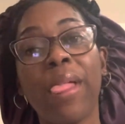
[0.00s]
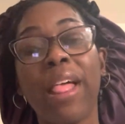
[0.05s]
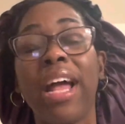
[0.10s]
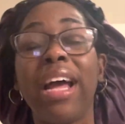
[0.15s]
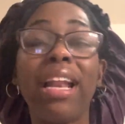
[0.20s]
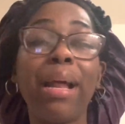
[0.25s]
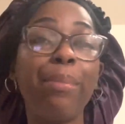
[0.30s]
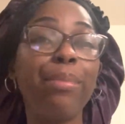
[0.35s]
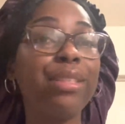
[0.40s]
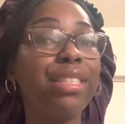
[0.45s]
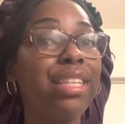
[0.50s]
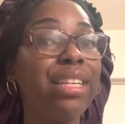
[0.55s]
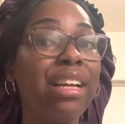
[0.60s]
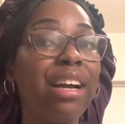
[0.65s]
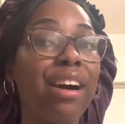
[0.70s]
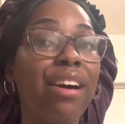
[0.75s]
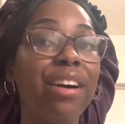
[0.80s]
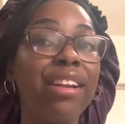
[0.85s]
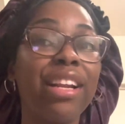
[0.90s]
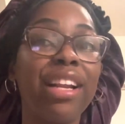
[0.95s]
And I'm going to see
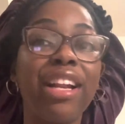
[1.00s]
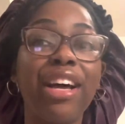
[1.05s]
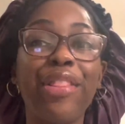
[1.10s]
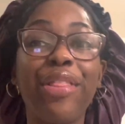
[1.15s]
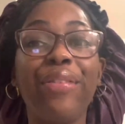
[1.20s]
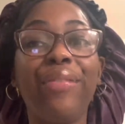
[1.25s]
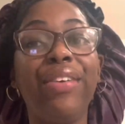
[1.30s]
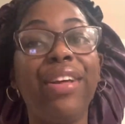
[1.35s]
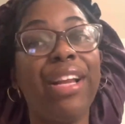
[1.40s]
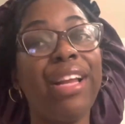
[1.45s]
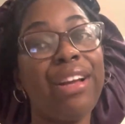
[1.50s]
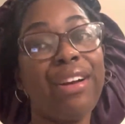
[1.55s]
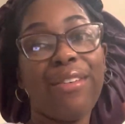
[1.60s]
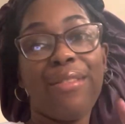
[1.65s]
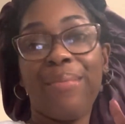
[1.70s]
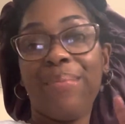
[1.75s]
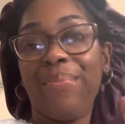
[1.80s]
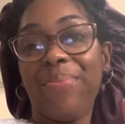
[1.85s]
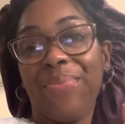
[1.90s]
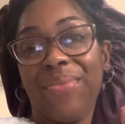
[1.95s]
y'all in another
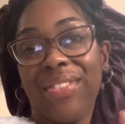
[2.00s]
video.